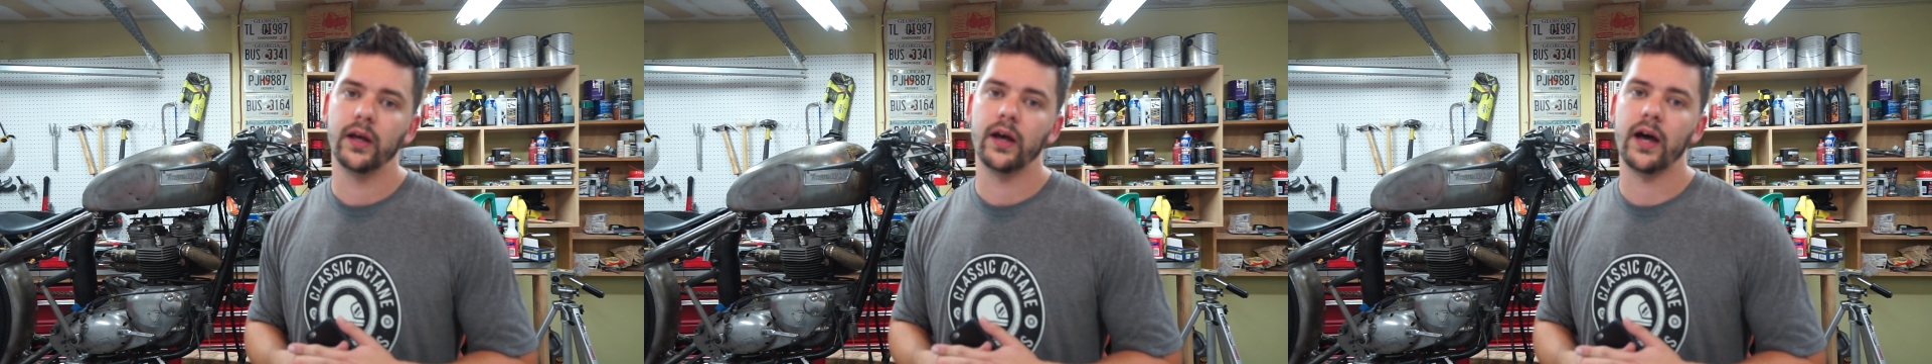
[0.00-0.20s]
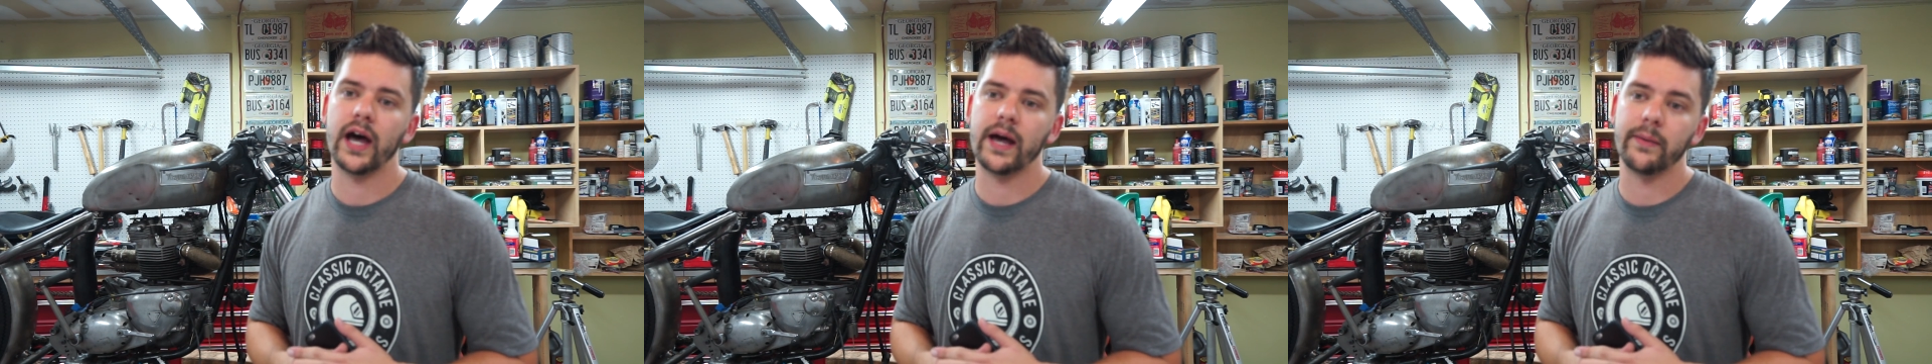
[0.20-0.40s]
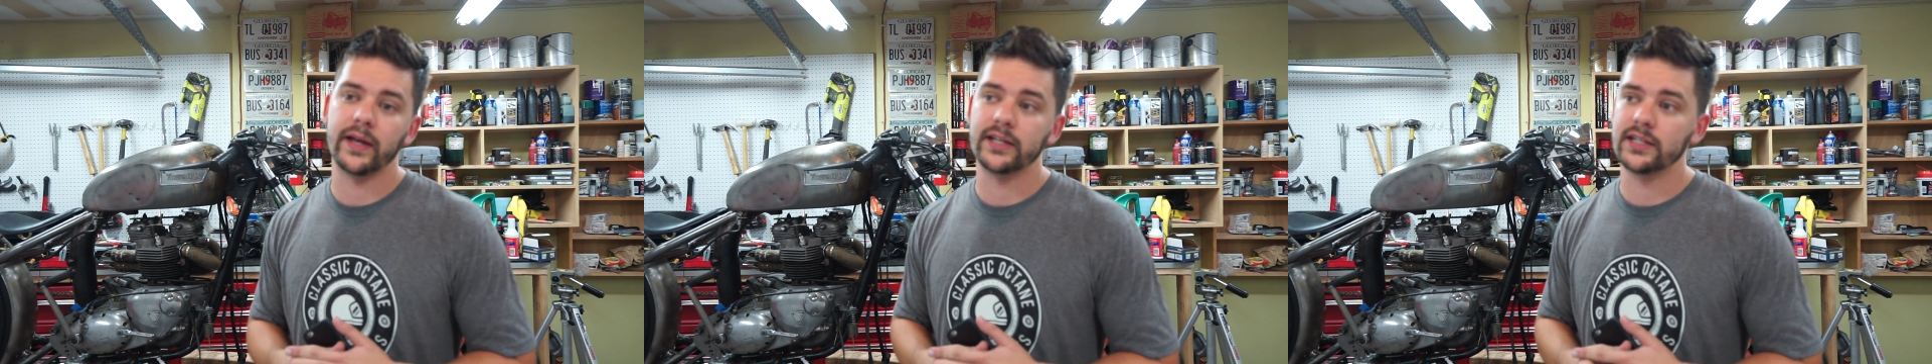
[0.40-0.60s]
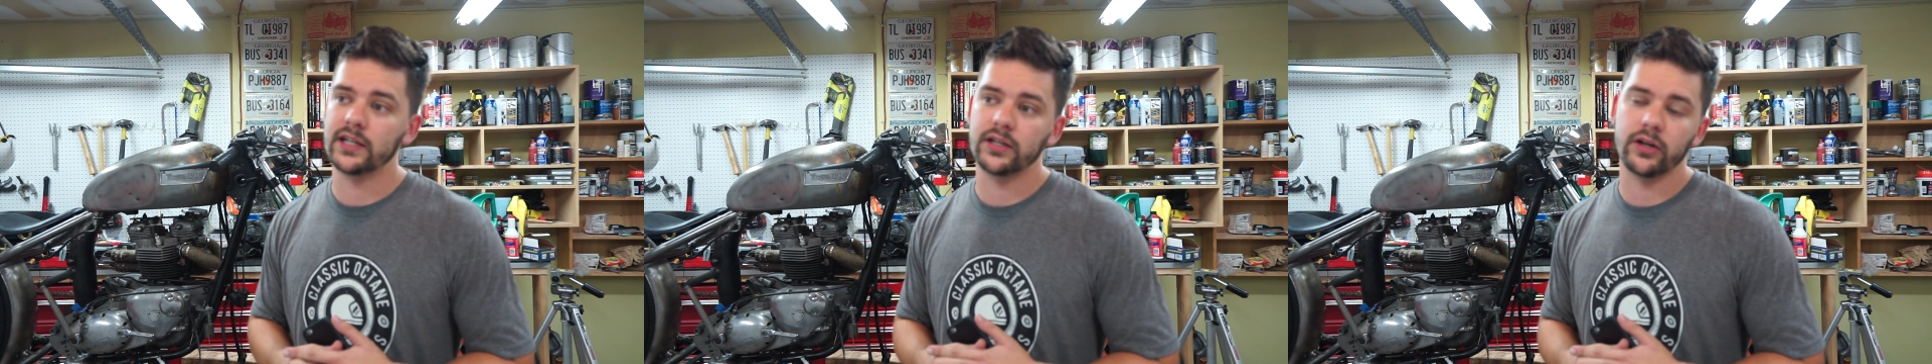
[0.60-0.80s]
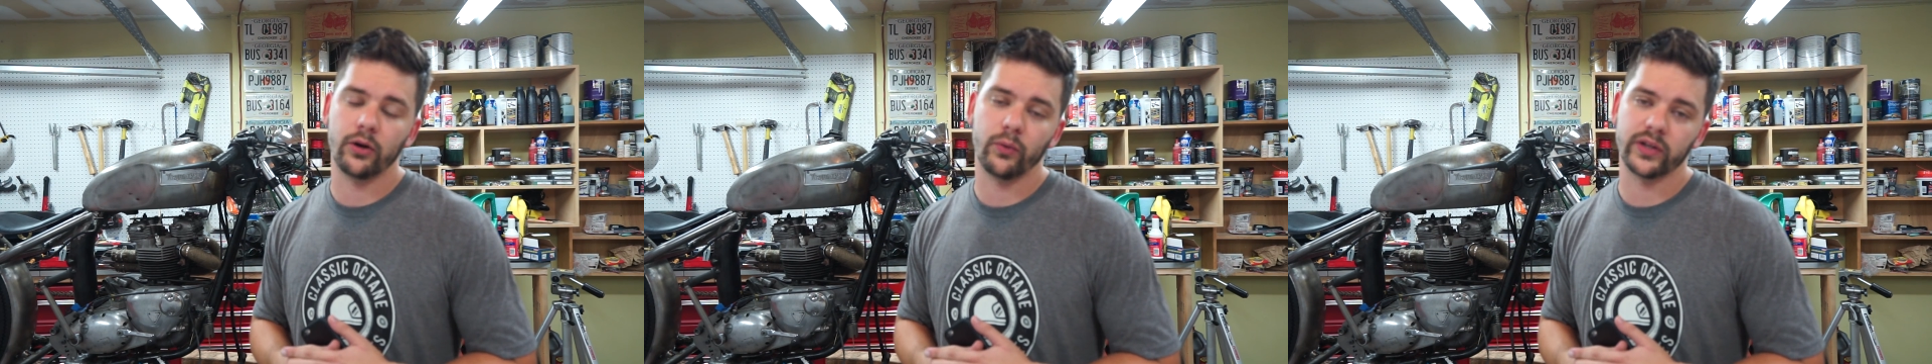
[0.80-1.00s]
and
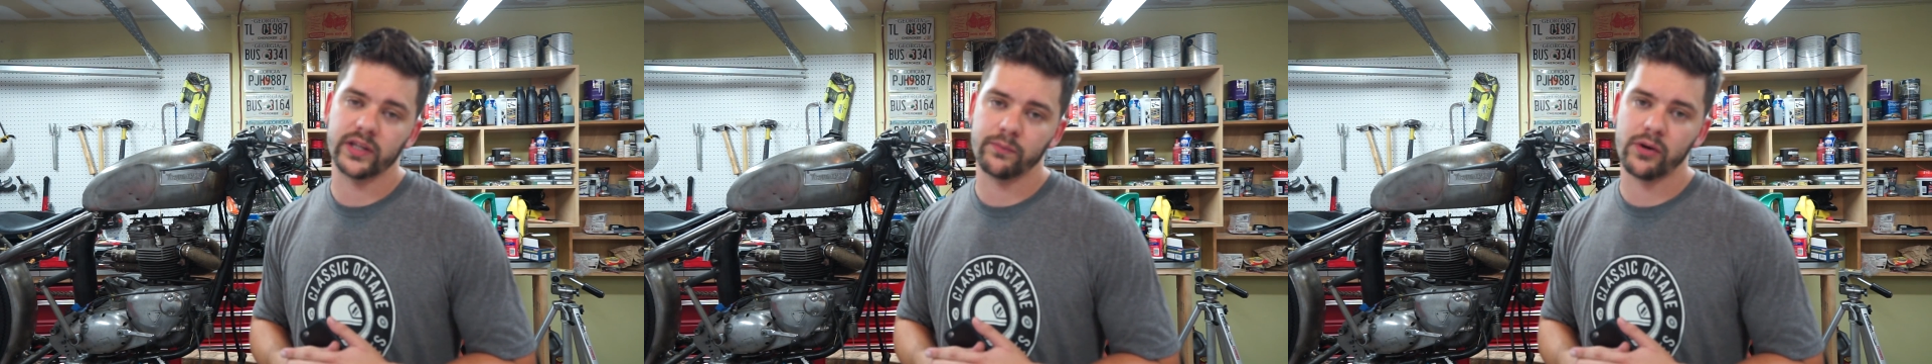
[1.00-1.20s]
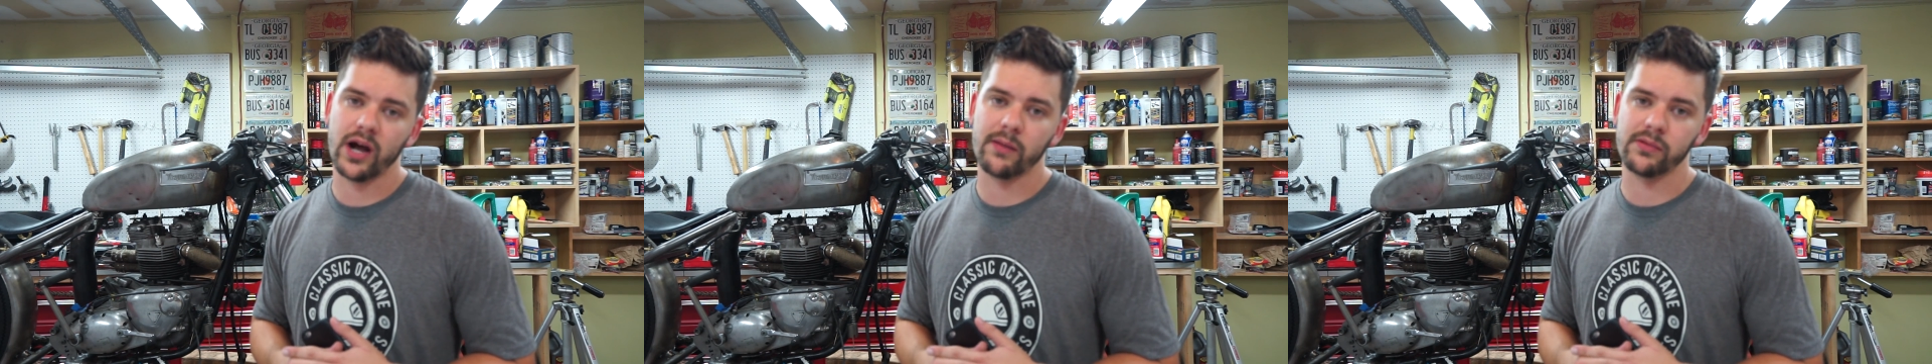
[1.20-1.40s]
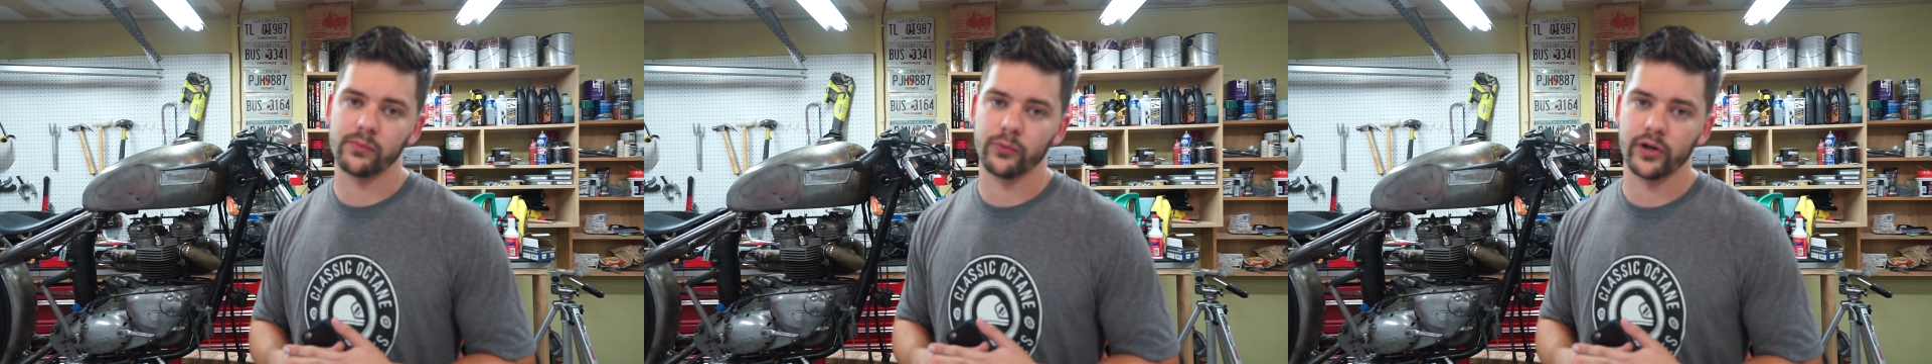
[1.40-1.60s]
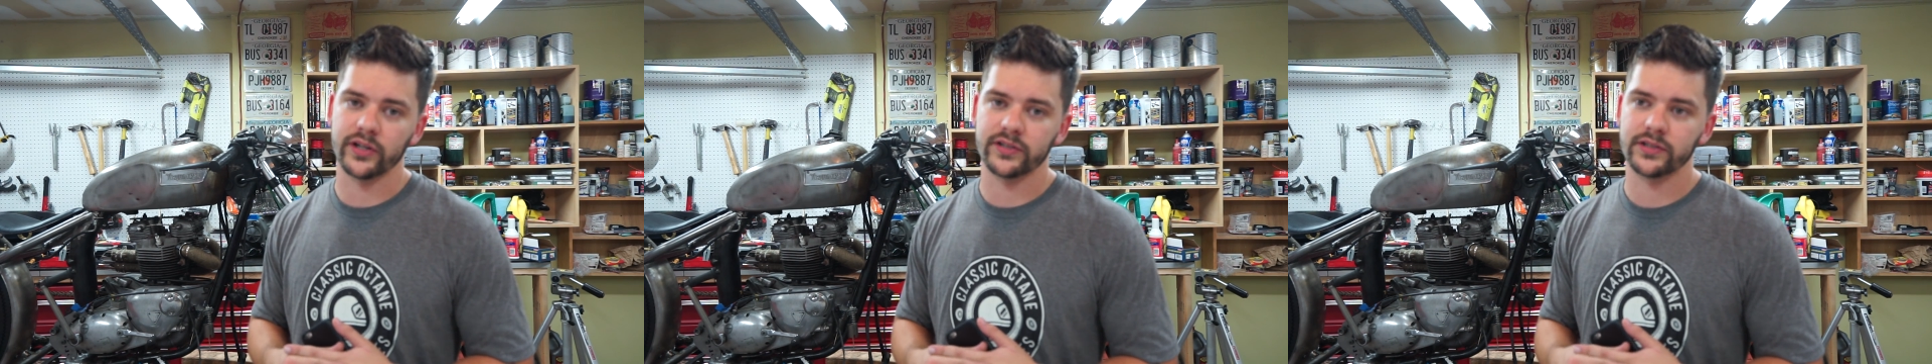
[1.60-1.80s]
didn't know what the problem was.